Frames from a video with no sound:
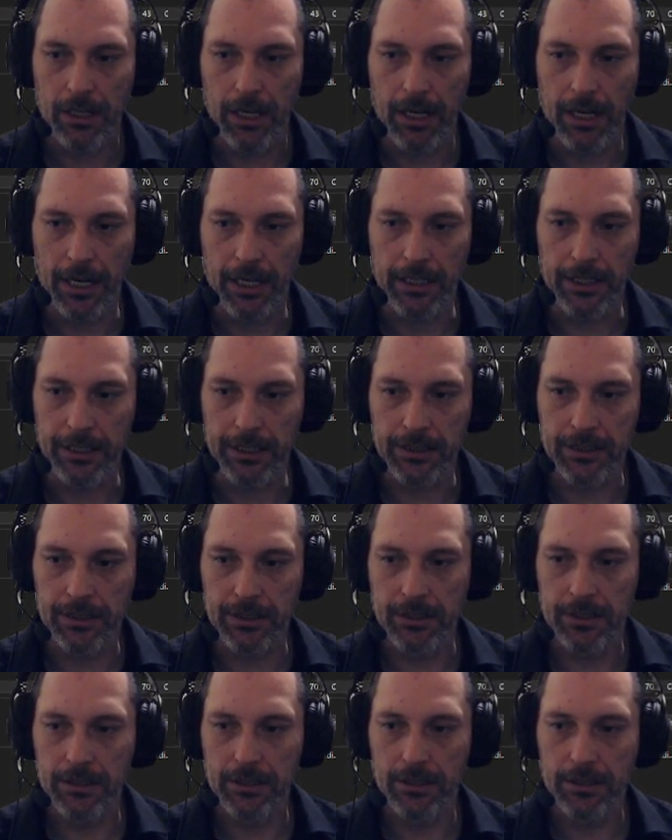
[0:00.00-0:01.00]

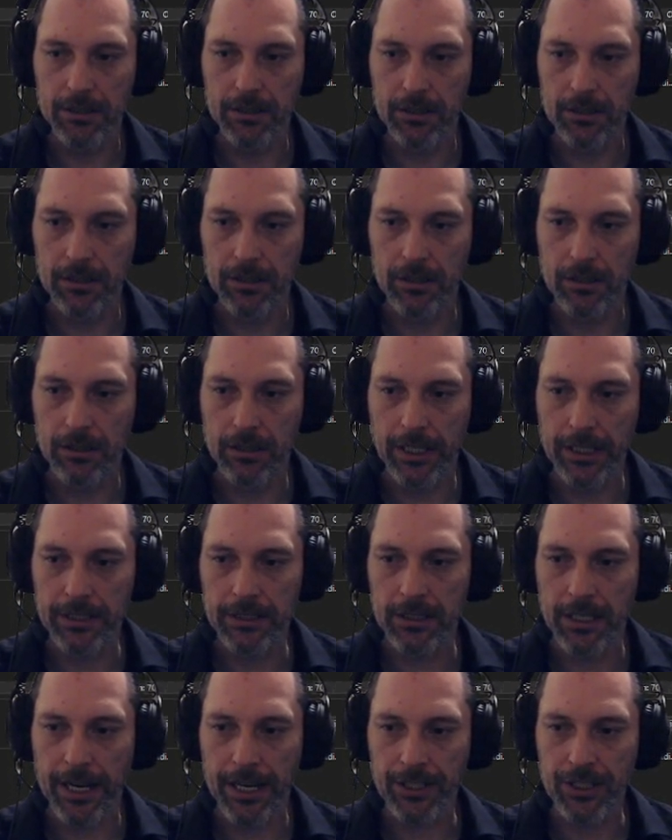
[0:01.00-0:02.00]
let's
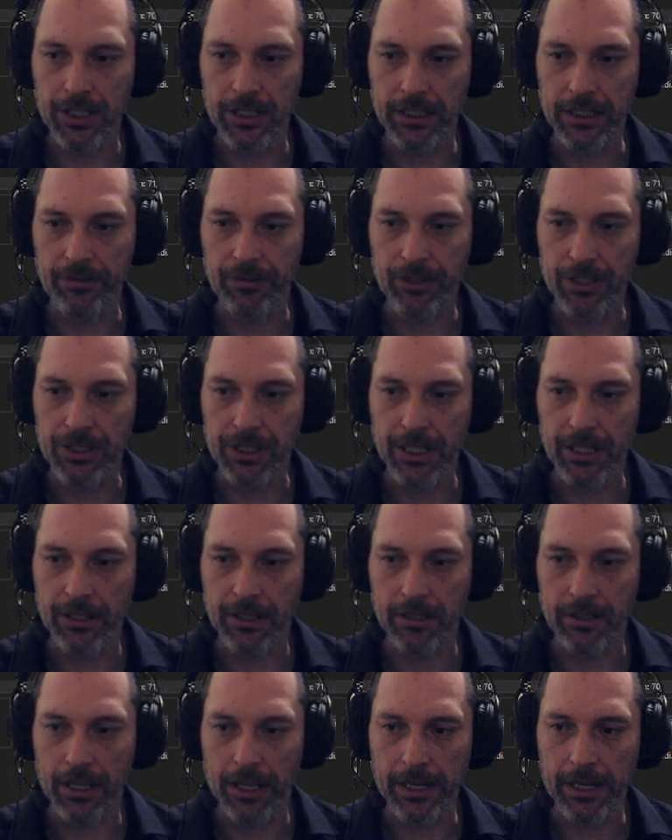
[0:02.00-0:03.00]
actually leave this
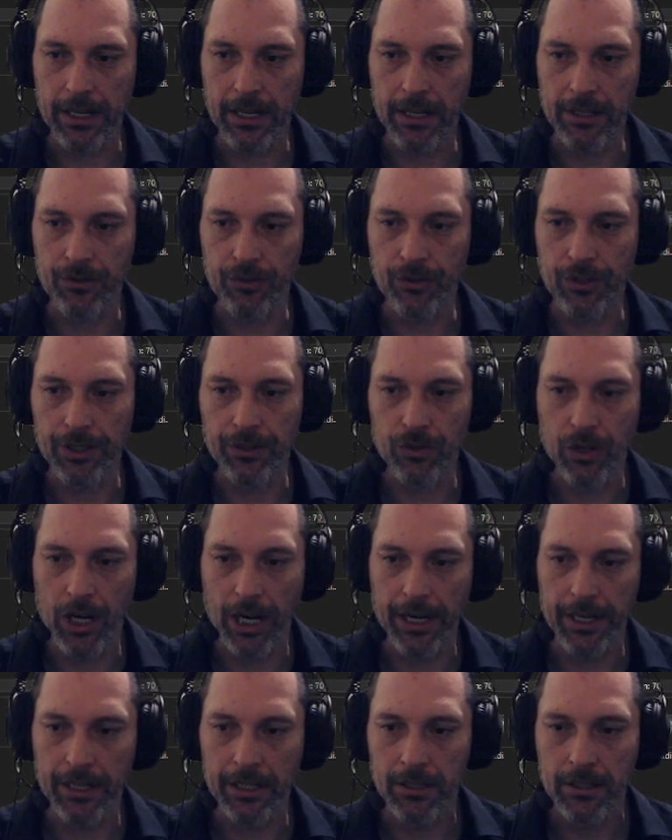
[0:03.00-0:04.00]
here and like kind of
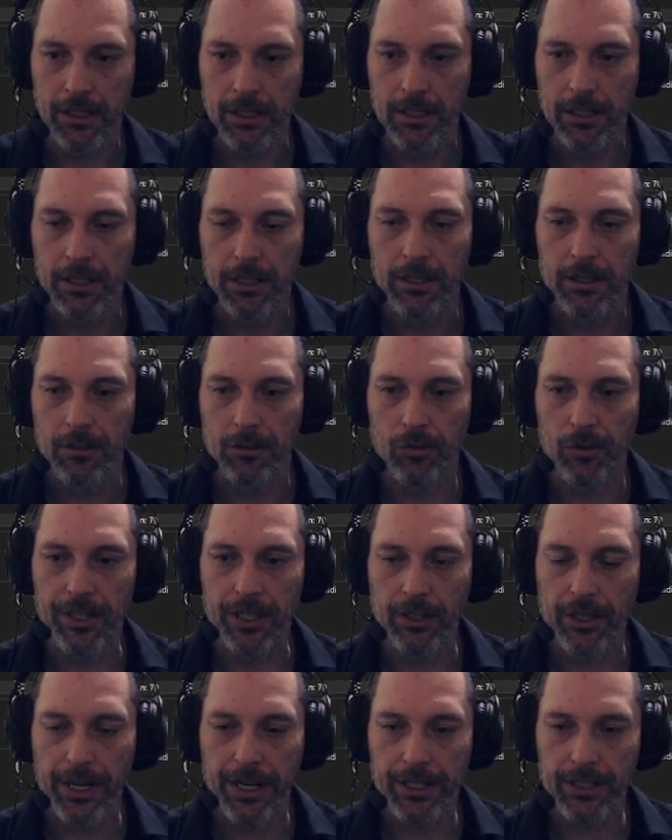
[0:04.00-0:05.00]
rewrite it. We
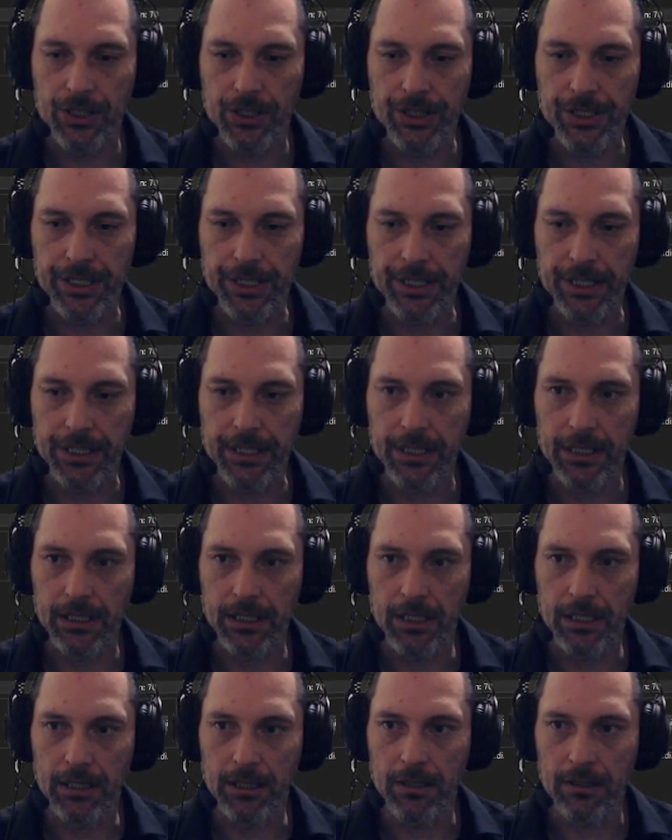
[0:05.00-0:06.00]
don't actually
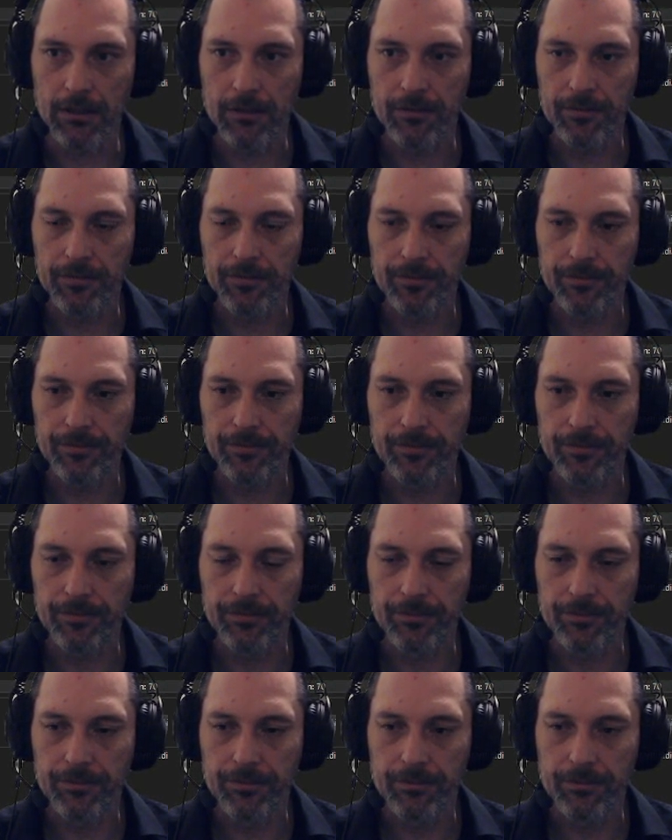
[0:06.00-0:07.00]
need,
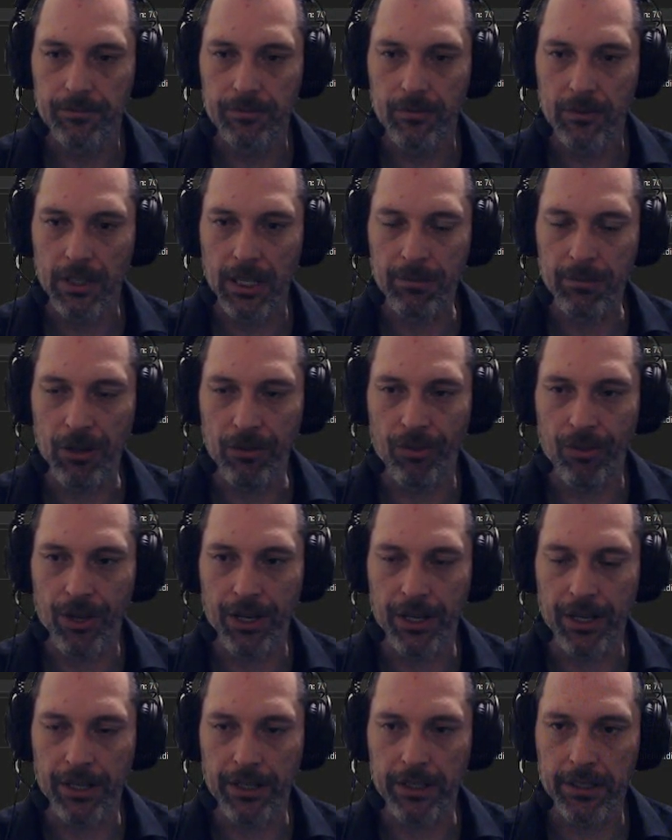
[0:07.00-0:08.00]
let me
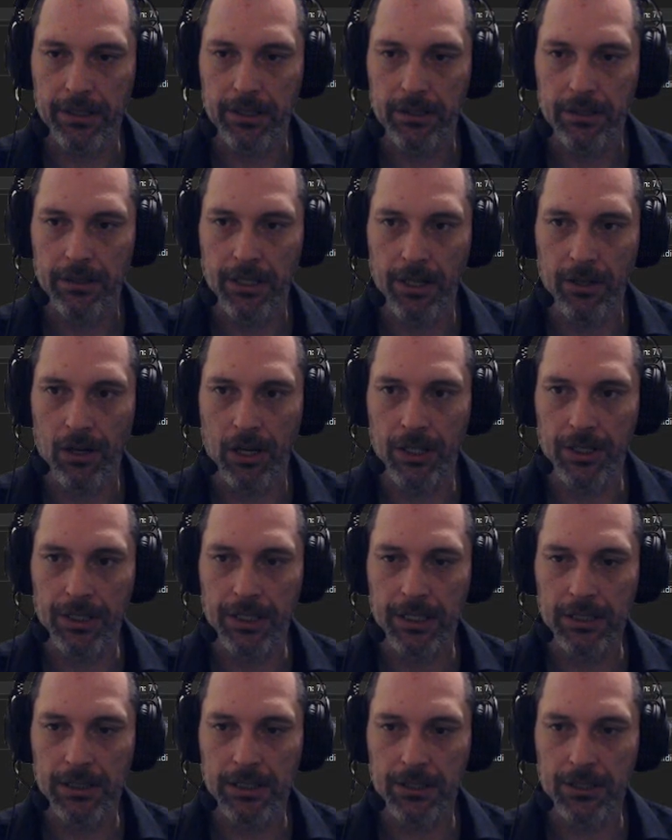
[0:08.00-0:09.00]
think. No,
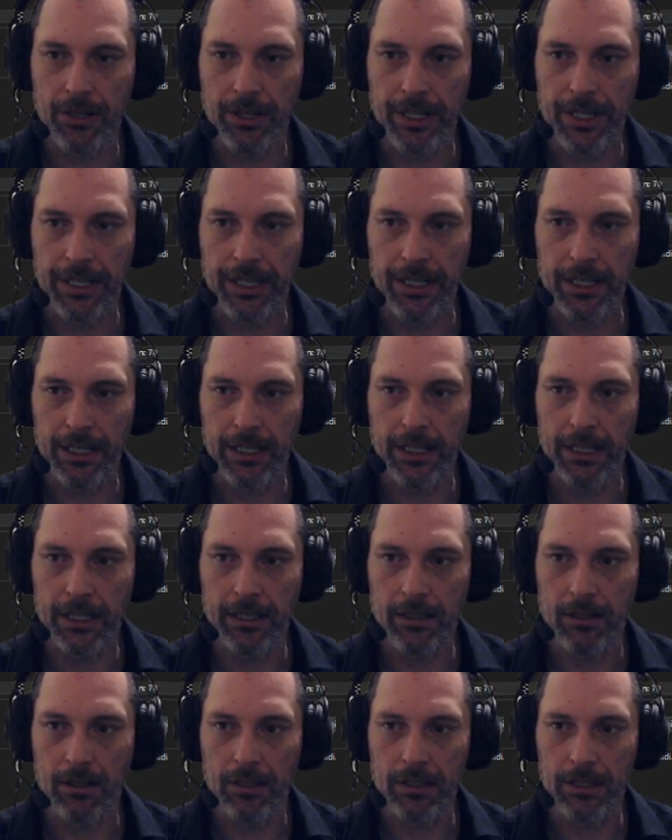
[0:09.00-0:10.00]
this is already getting
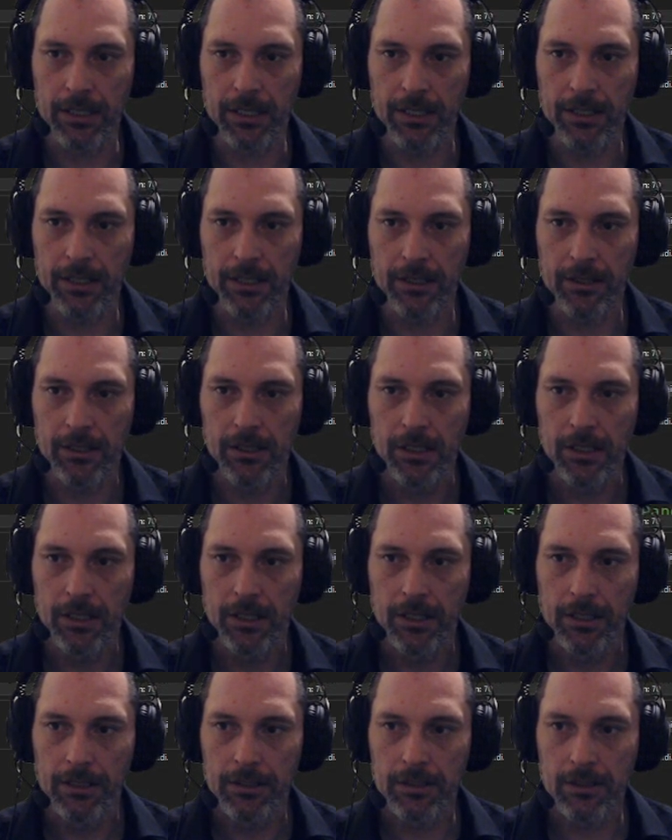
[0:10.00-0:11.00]
it on here.
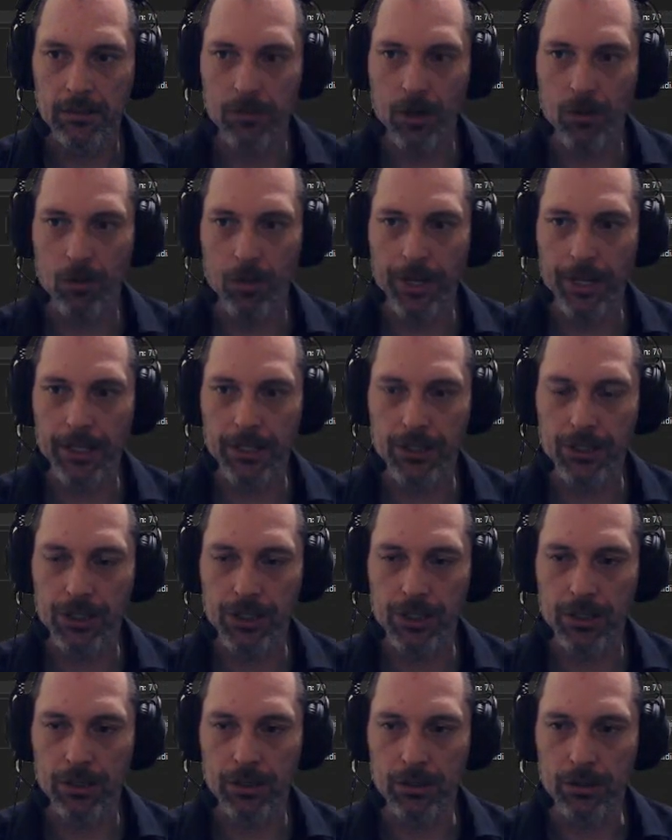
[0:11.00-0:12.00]
So what we can
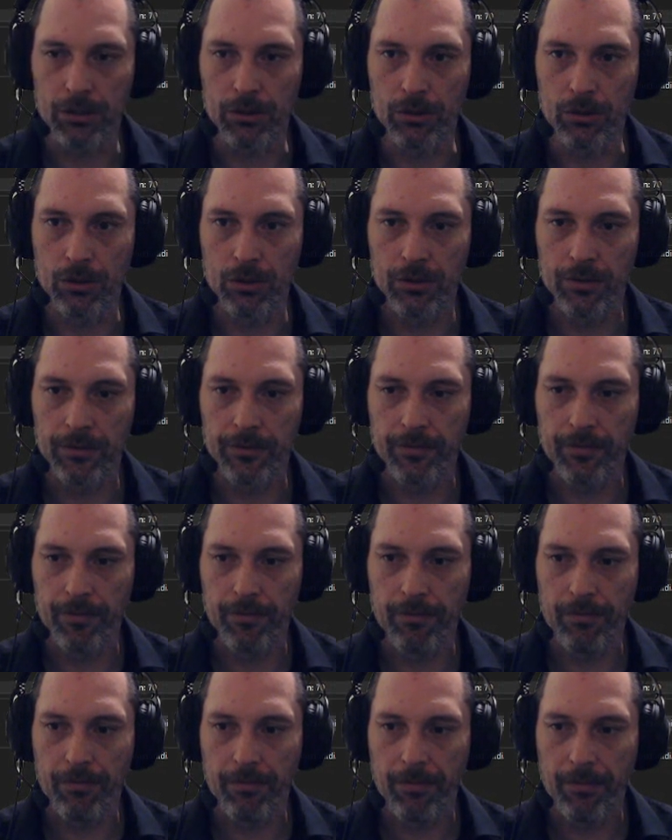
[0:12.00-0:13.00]
do
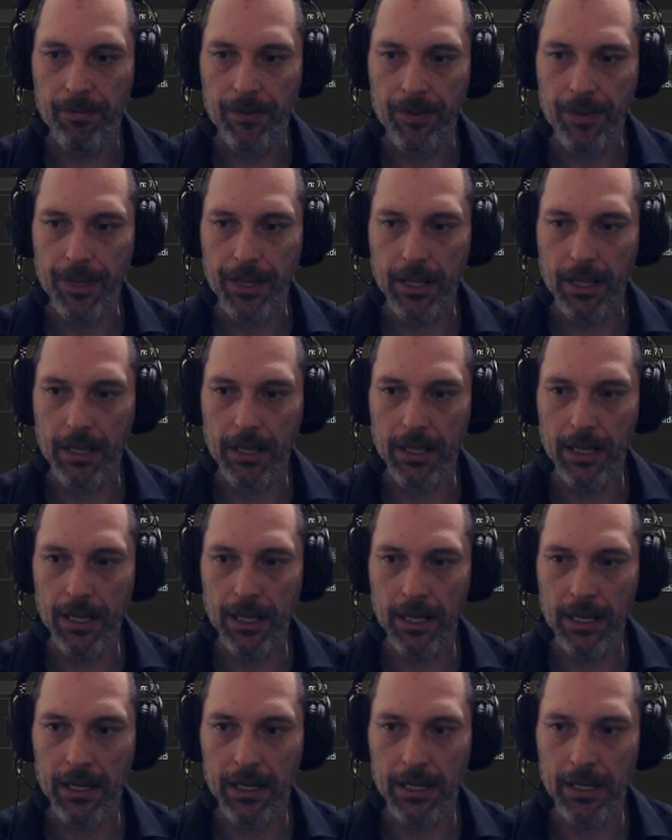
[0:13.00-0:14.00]

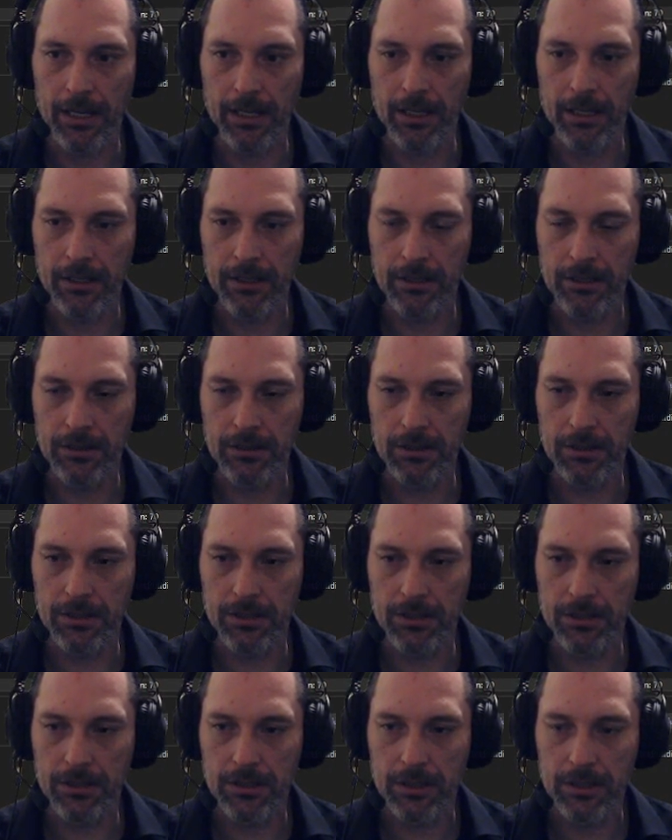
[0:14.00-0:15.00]

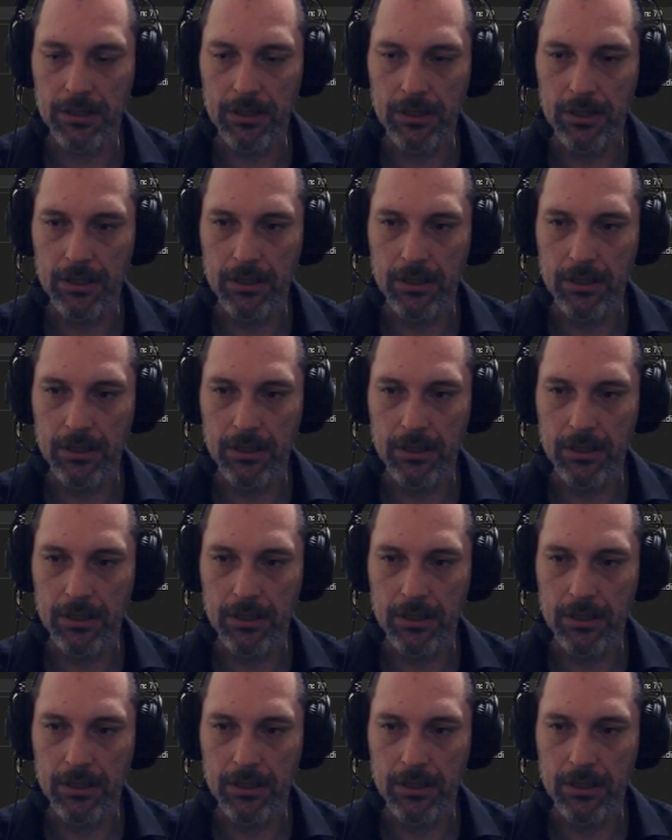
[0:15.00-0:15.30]
is